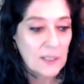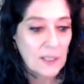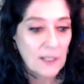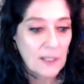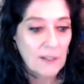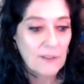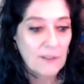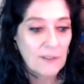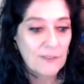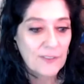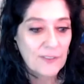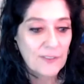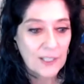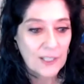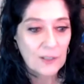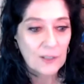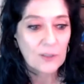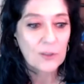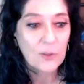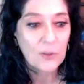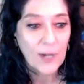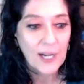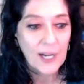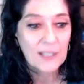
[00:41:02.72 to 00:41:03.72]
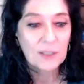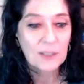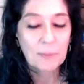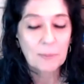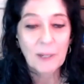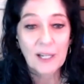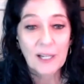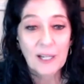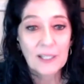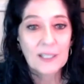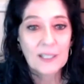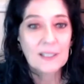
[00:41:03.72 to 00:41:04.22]
the fecal
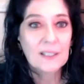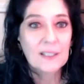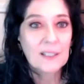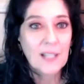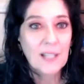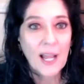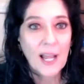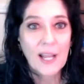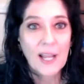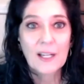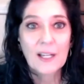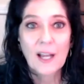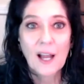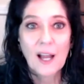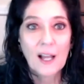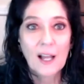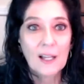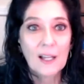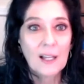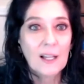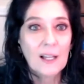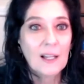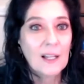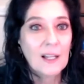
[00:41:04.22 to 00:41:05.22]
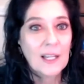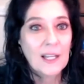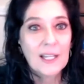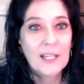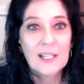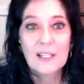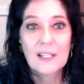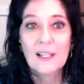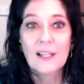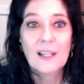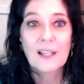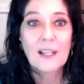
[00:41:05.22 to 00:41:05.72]
transplant. And he's like,
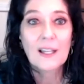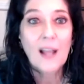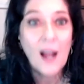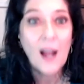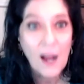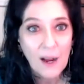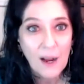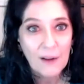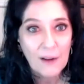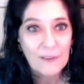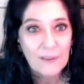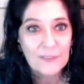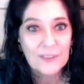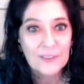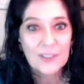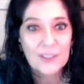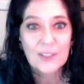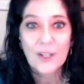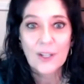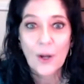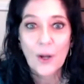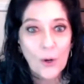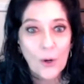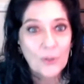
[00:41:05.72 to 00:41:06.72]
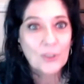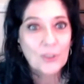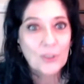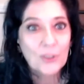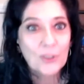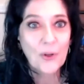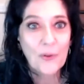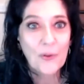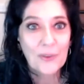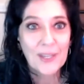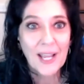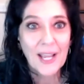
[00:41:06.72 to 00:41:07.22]
he loves the
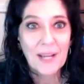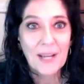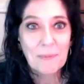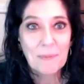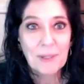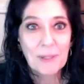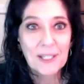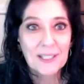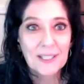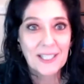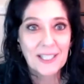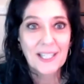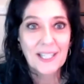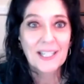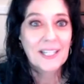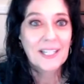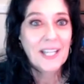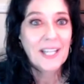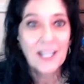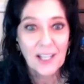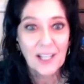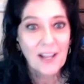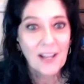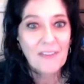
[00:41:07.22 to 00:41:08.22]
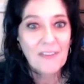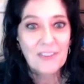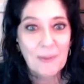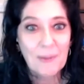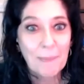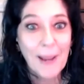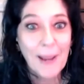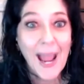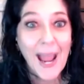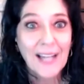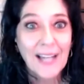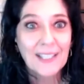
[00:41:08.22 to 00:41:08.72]
ozone thing because he can kill off the
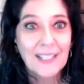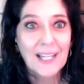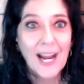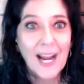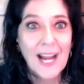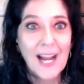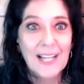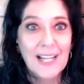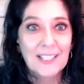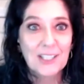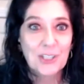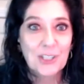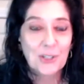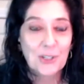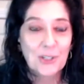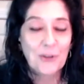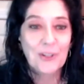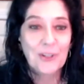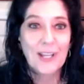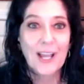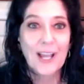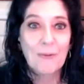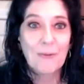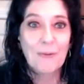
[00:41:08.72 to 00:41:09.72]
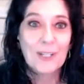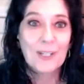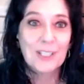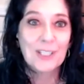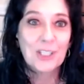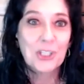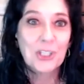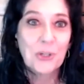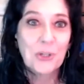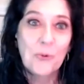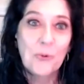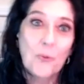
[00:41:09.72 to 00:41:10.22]
bad guys. So the
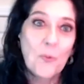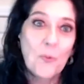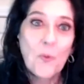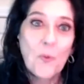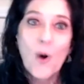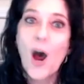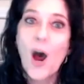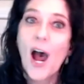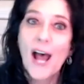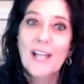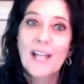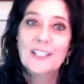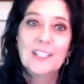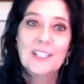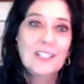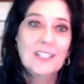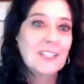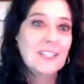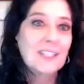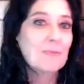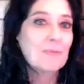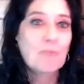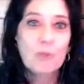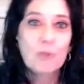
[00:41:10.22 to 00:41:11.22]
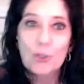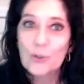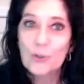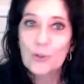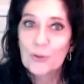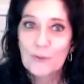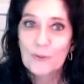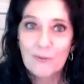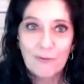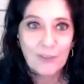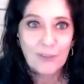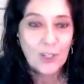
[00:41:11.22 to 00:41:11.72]
ones you want just
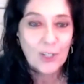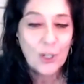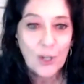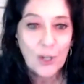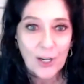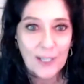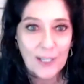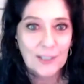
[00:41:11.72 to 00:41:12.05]
flourish.